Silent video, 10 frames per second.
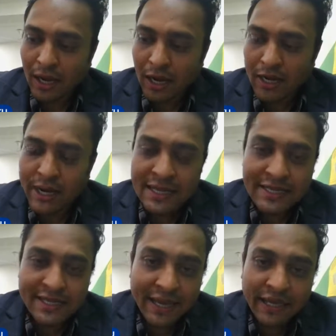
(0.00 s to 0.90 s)
an
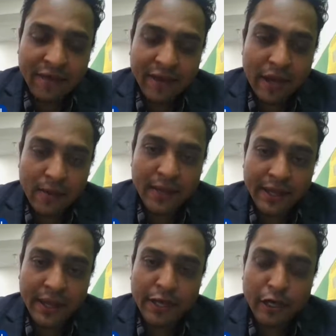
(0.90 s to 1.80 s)
incentive can be
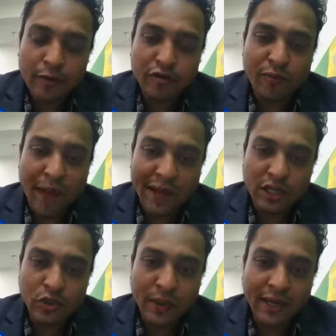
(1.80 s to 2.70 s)
there in terms of
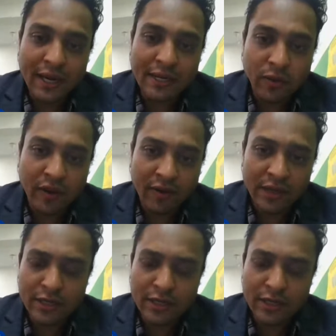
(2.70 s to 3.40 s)
package 20 lakhs 25